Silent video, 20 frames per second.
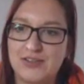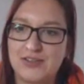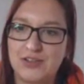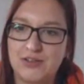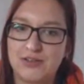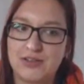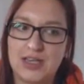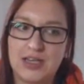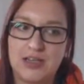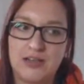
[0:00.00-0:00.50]
So
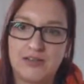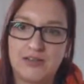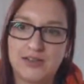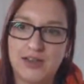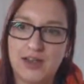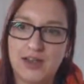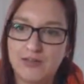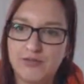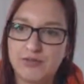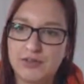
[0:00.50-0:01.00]
you say you
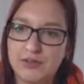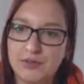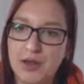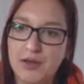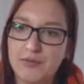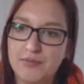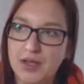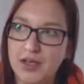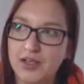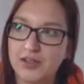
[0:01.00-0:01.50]
sign yeah. up for
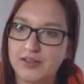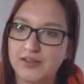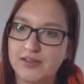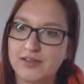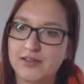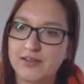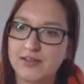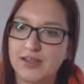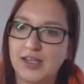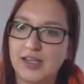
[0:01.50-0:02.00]
twelve
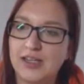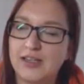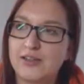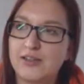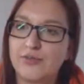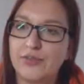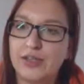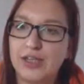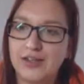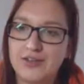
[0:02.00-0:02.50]
months, it's
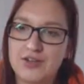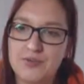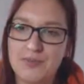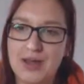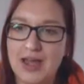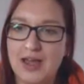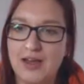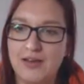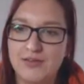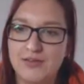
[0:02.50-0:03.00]
three hundred
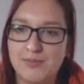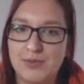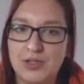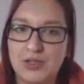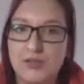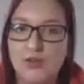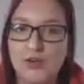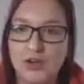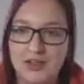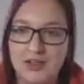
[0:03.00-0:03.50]
pounds, but
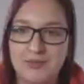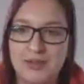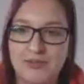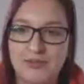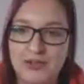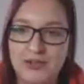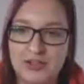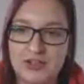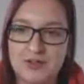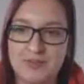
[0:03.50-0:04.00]
you've got to give me
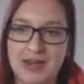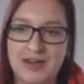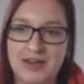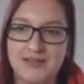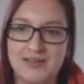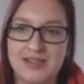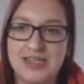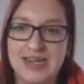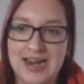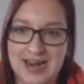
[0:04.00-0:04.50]
three hundred
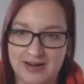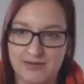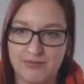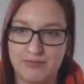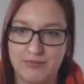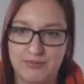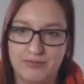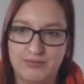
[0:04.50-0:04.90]
pounds now.